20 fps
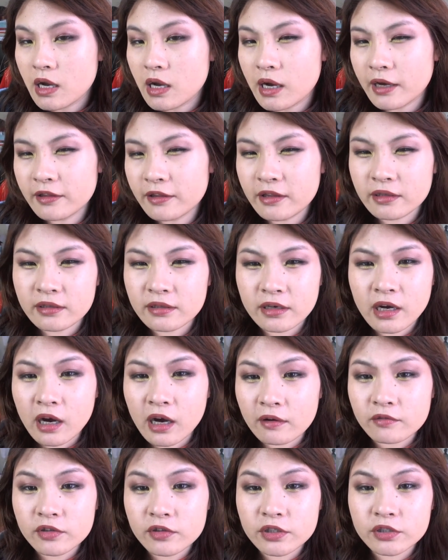I think the
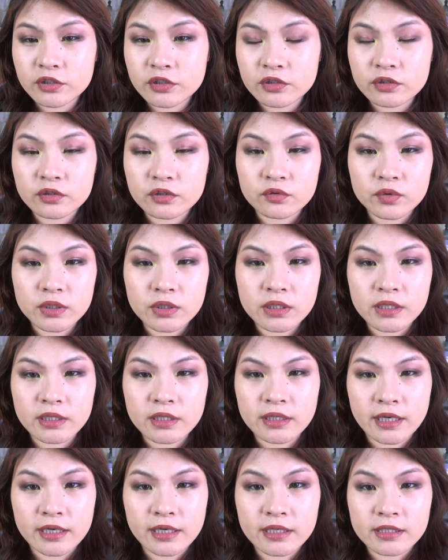coverage is really
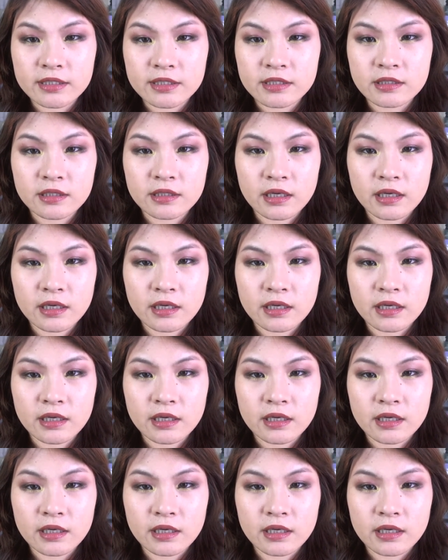nice.